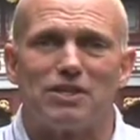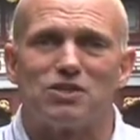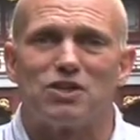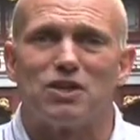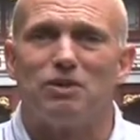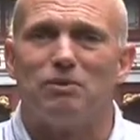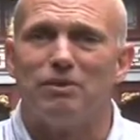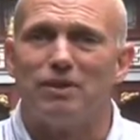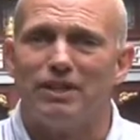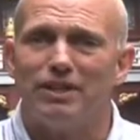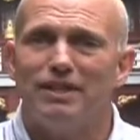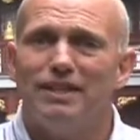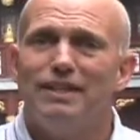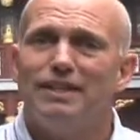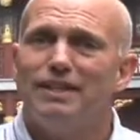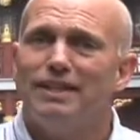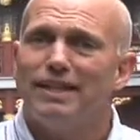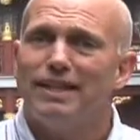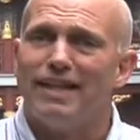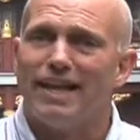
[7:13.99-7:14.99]
So when
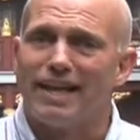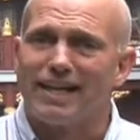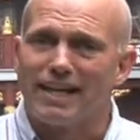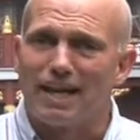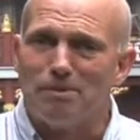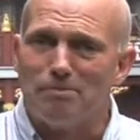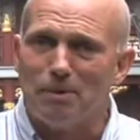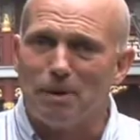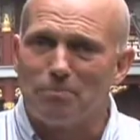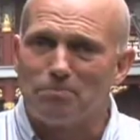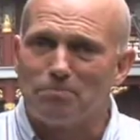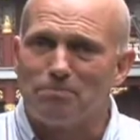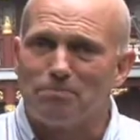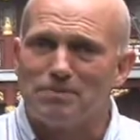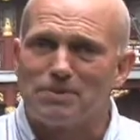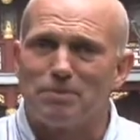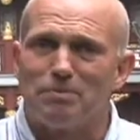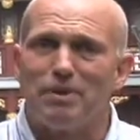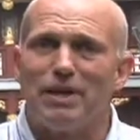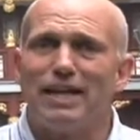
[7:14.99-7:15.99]
they come up
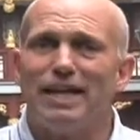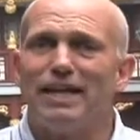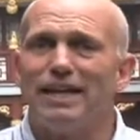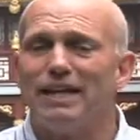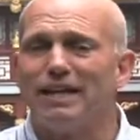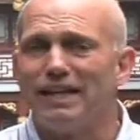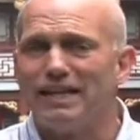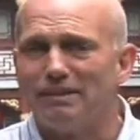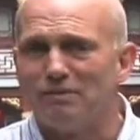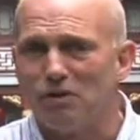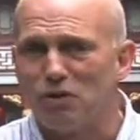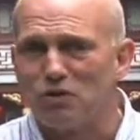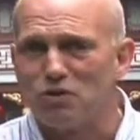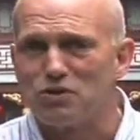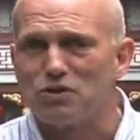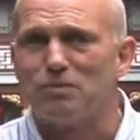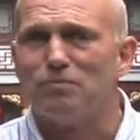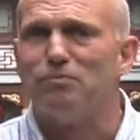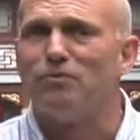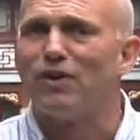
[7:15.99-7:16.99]
to me, I
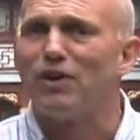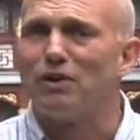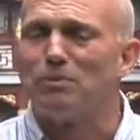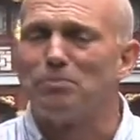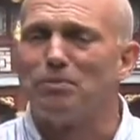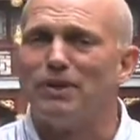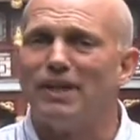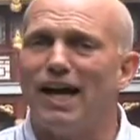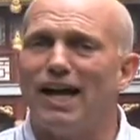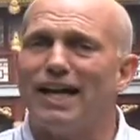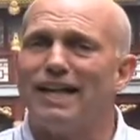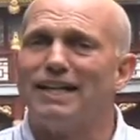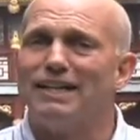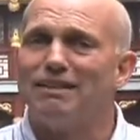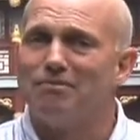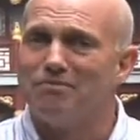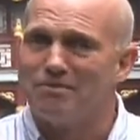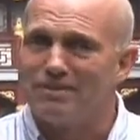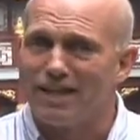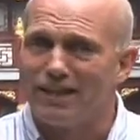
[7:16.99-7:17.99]
always am very polite
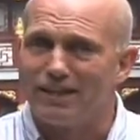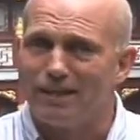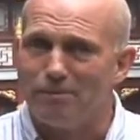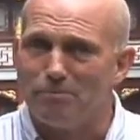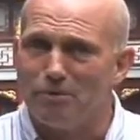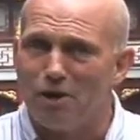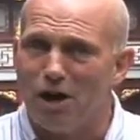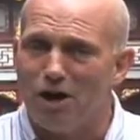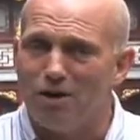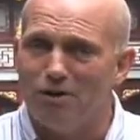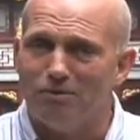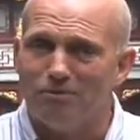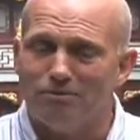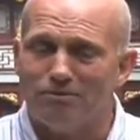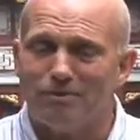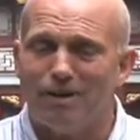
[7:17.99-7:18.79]
and tell them no.